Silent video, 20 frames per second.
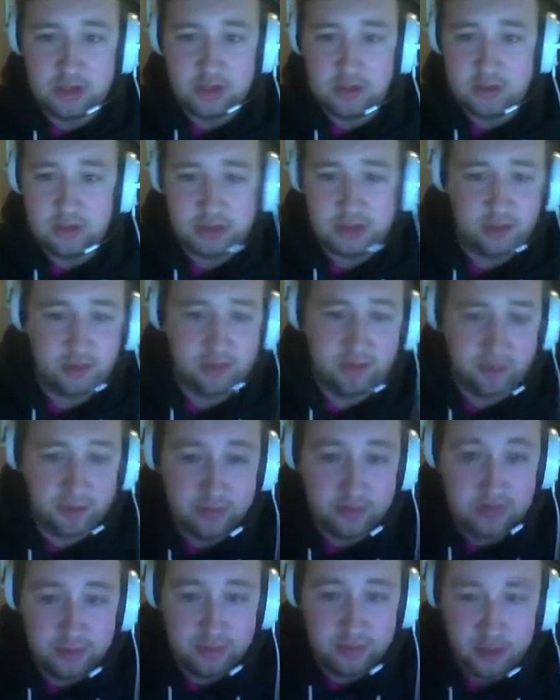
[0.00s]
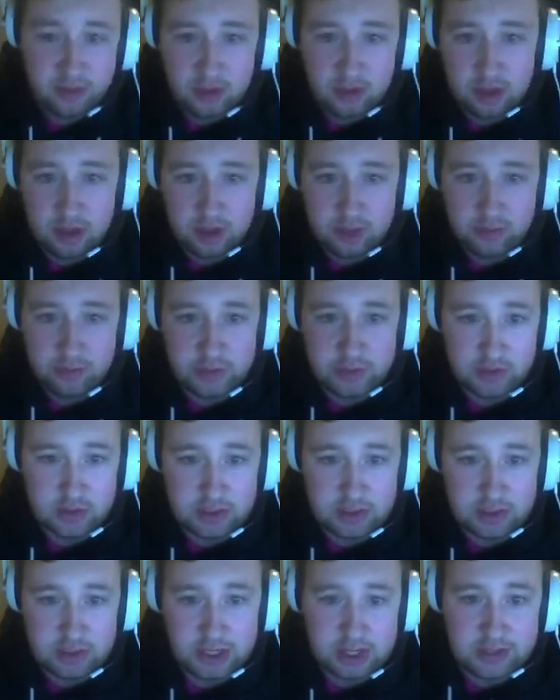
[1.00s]
this motherboard is because
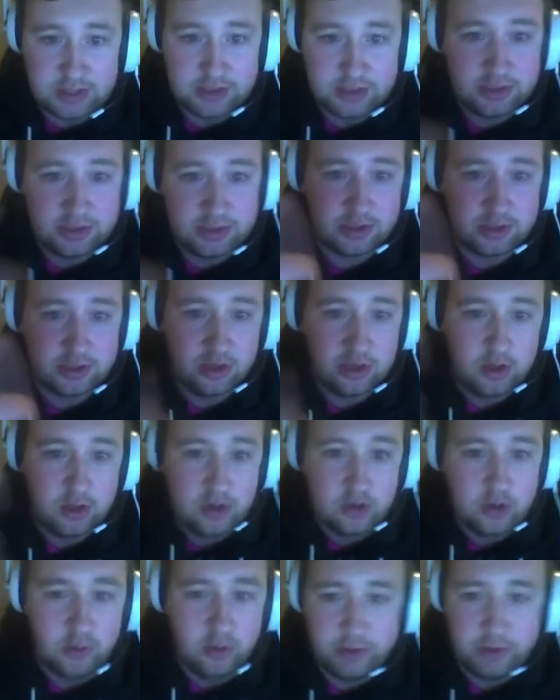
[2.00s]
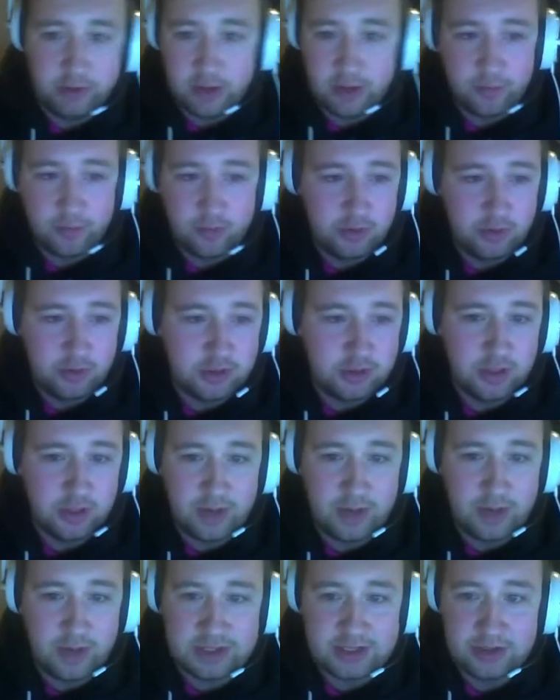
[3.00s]
it has its audio boost
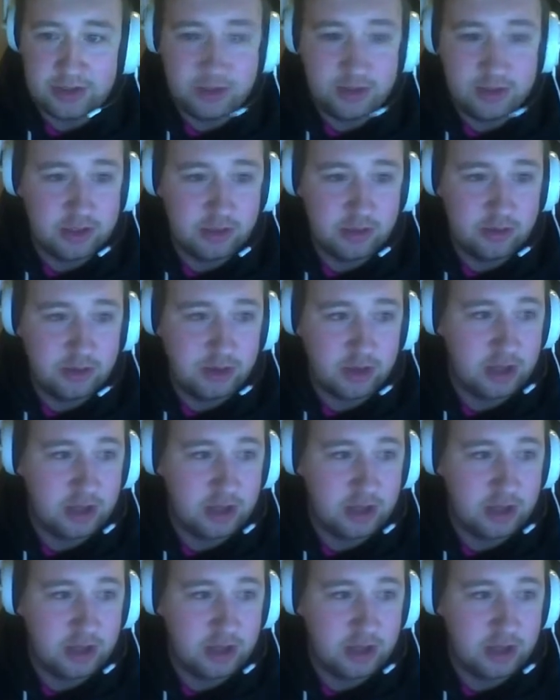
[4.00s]
capacitors. It also has